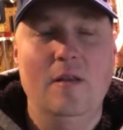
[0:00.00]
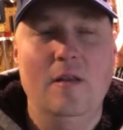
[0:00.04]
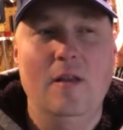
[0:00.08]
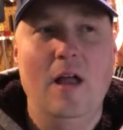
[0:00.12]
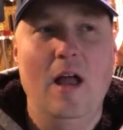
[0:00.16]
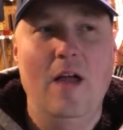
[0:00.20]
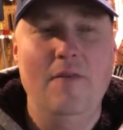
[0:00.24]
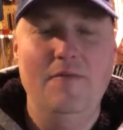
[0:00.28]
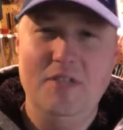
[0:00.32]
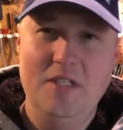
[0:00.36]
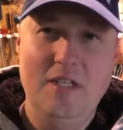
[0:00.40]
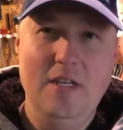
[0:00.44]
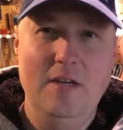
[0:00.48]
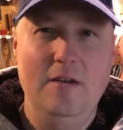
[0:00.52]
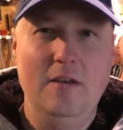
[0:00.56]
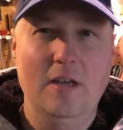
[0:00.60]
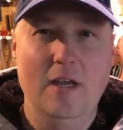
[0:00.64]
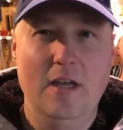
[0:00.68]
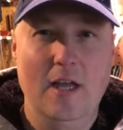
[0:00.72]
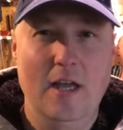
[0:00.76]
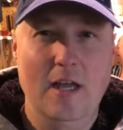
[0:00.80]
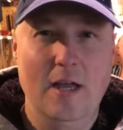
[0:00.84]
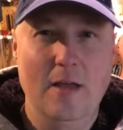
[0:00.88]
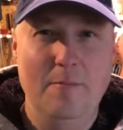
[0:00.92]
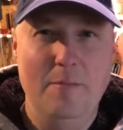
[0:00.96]
I've seen
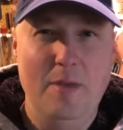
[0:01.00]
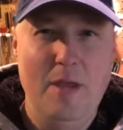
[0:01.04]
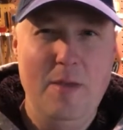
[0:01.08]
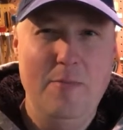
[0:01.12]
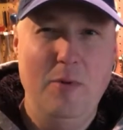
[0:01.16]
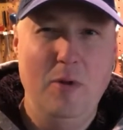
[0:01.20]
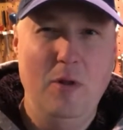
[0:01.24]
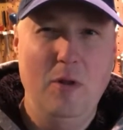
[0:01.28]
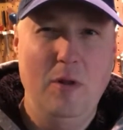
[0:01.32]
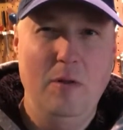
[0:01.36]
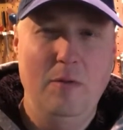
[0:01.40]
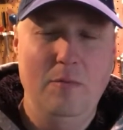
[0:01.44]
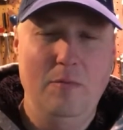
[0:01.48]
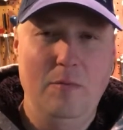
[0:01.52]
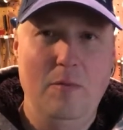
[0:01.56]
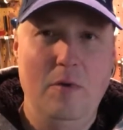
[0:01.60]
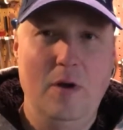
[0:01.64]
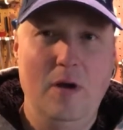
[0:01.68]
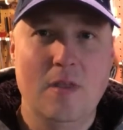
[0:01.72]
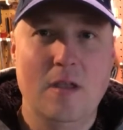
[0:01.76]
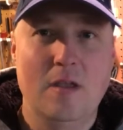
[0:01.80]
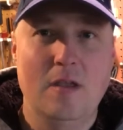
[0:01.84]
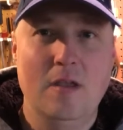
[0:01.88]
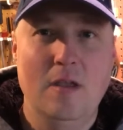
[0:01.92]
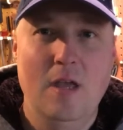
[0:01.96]
people
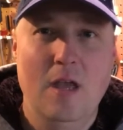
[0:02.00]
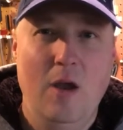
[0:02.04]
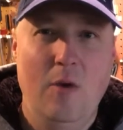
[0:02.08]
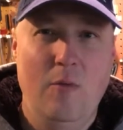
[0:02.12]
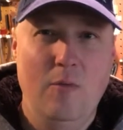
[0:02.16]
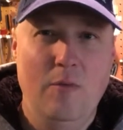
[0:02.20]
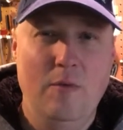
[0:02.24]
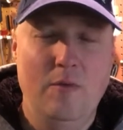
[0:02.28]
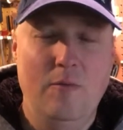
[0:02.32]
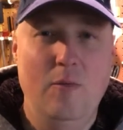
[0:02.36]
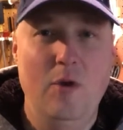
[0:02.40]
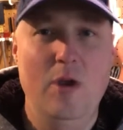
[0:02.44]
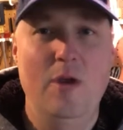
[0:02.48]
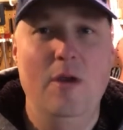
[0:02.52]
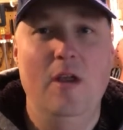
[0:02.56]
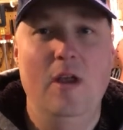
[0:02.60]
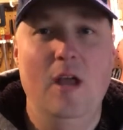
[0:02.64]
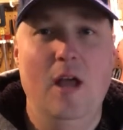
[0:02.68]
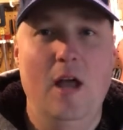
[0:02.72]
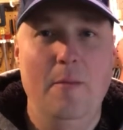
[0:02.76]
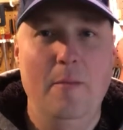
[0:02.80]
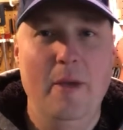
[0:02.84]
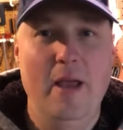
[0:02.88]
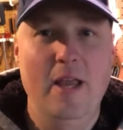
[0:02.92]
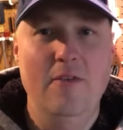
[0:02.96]

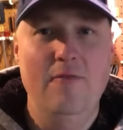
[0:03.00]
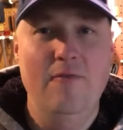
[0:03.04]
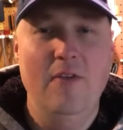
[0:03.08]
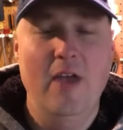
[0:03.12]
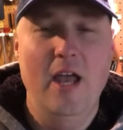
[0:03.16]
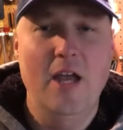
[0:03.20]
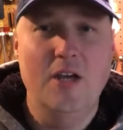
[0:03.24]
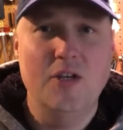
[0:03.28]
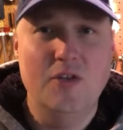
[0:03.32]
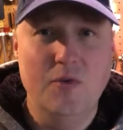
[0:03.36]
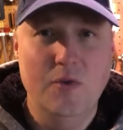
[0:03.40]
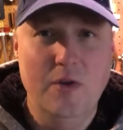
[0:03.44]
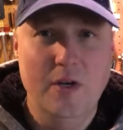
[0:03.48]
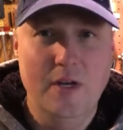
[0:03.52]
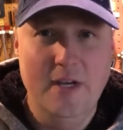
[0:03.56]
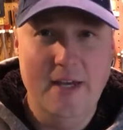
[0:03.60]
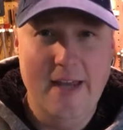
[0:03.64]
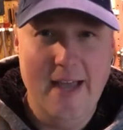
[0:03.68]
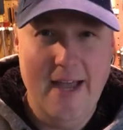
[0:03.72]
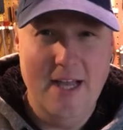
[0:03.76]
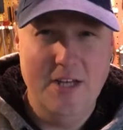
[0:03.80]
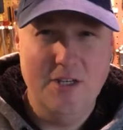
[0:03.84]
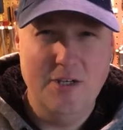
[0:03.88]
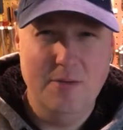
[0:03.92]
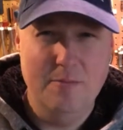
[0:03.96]
manufacturing
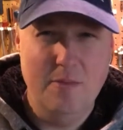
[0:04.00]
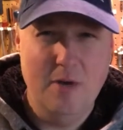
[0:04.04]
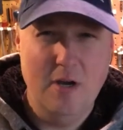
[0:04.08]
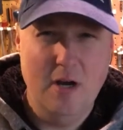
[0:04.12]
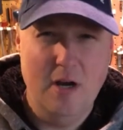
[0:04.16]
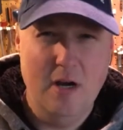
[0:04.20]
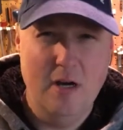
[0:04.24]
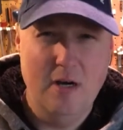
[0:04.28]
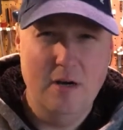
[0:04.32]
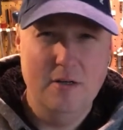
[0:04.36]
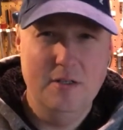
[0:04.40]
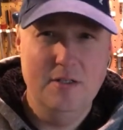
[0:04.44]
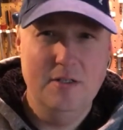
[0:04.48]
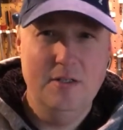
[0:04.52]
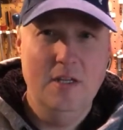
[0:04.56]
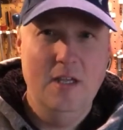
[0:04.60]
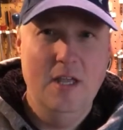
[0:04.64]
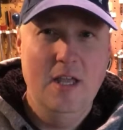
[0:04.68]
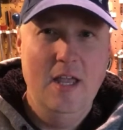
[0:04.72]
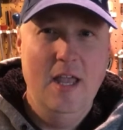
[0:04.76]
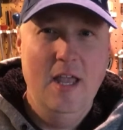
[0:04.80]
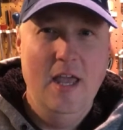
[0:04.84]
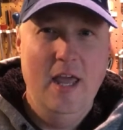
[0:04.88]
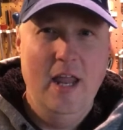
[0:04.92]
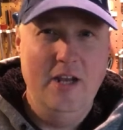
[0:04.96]
Dodgem cars,
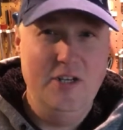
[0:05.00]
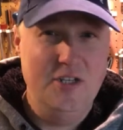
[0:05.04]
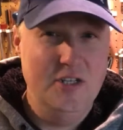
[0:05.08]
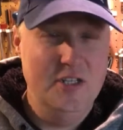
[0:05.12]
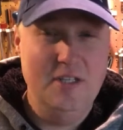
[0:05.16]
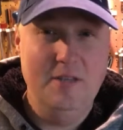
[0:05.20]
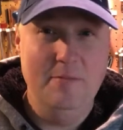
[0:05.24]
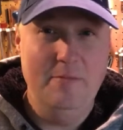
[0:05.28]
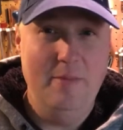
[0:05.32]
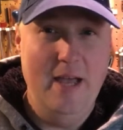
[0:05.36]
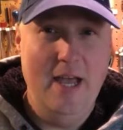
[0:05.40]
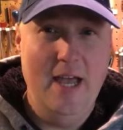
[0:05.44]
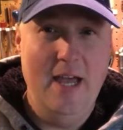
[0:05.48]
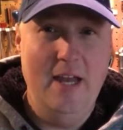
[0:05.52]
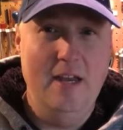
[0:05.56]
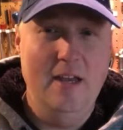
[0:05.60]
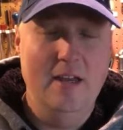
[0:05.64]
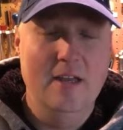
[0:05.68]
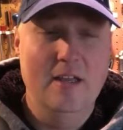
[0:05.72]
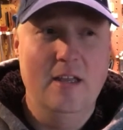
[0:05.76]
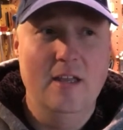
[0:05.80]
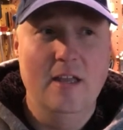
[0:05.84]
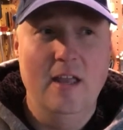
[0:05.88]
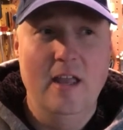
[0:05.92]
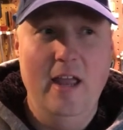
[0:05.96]
and it's just the body
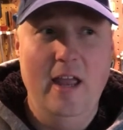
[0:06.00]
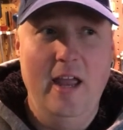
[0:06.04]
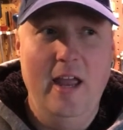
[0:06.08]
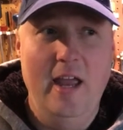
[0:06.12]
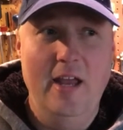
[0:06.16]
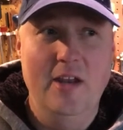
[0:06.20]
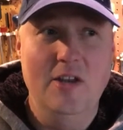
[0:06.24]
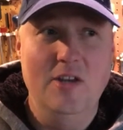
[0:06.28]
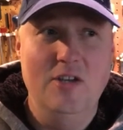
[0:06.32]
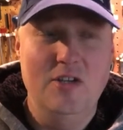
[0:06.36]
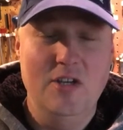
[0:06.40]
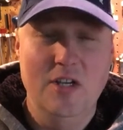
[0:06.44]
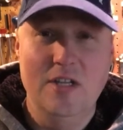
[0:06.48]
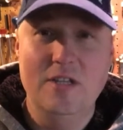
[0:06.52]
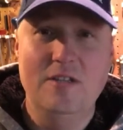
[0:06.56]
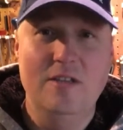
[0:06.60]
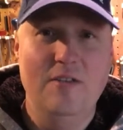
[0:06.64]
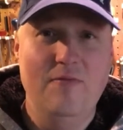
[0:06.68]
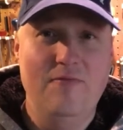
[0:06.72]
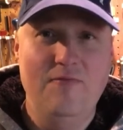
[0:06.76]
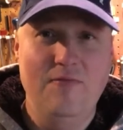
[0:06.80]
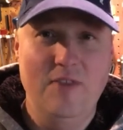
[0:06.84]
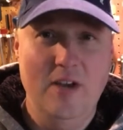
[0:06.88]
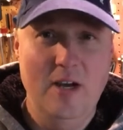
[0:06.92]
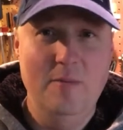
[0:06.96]
and just the
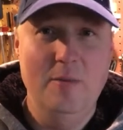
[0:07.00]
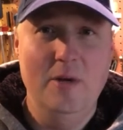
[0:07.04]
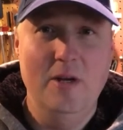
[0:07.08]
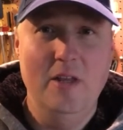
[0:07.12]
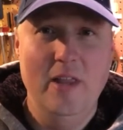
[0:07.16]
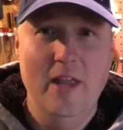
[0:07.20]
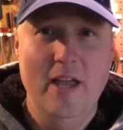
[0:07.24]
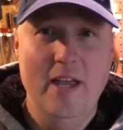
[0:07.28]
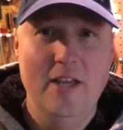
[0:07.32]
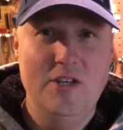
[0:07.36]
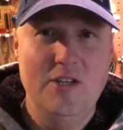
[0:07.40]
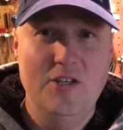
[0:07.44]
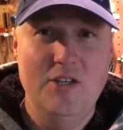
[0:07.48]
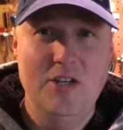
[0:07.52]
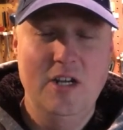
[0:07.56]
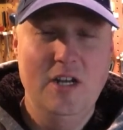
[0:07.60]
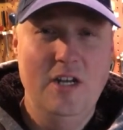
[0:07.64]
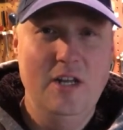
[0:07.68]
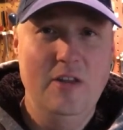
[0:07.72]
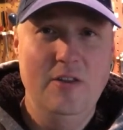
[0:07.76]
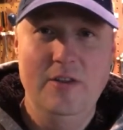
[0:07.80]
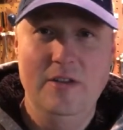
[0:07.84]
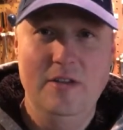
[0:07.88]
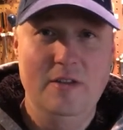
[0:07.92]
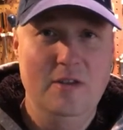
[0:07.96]
fiberglass
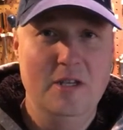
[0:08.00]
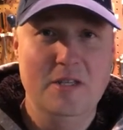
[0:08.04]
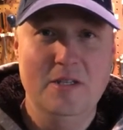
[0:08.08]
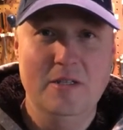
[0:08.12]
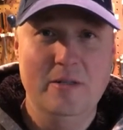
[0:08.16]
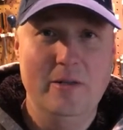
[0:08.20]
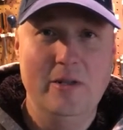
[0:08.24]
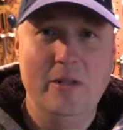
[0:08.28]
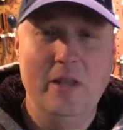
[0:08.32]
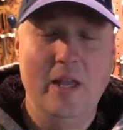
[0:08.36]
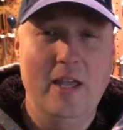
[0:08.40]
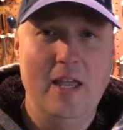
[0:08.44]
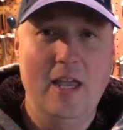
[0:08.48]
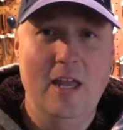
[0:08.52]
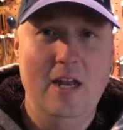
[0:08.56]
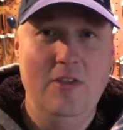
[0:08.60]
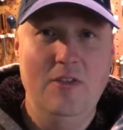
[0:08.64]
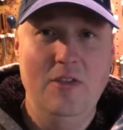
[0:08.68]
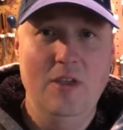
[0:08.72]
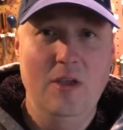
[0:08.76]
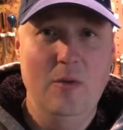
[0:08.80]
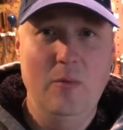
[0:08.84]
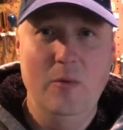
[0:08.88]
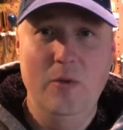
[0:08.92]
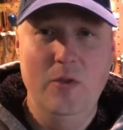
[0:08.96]
shell that doesn't look like
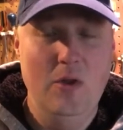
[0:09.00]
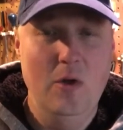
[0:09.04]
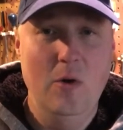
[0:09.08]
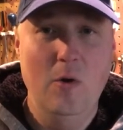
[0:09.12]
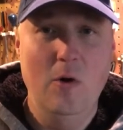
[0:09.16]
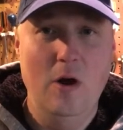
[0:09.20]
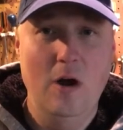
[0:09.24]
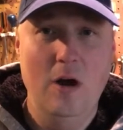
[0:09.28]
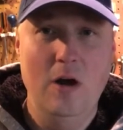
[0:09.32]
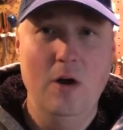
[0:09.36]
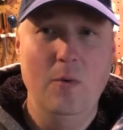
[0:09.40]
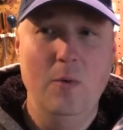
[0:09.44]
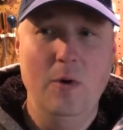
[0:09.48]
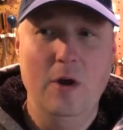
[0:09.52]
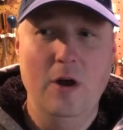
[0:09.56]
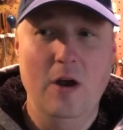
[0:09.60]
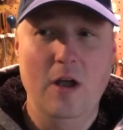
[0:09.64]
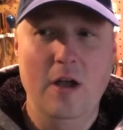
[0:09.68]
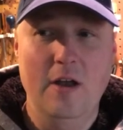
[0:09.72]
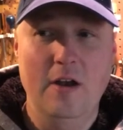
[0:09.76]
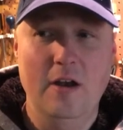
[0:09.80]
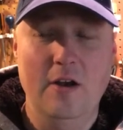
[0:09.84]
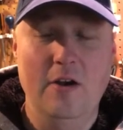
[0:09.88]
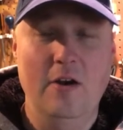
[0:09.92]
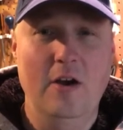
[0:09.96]
anything with no hardware
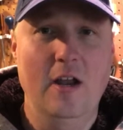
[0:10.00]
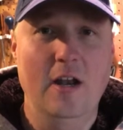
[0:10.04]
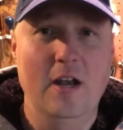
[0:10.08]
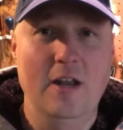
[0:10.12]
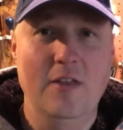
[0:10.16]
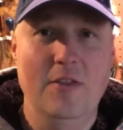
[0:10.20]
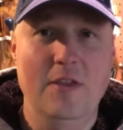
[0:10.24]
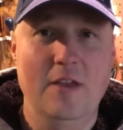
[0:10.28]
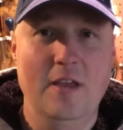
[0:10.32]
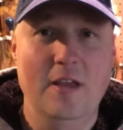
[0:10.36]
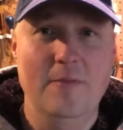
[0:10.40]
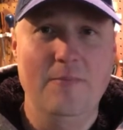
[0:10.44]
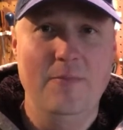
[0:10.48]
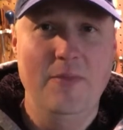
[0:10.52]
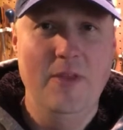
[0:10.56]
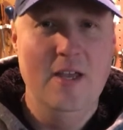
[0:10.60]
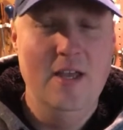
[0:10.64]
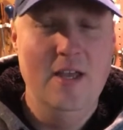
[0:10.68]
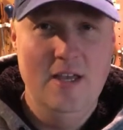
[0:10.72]
on it or anything.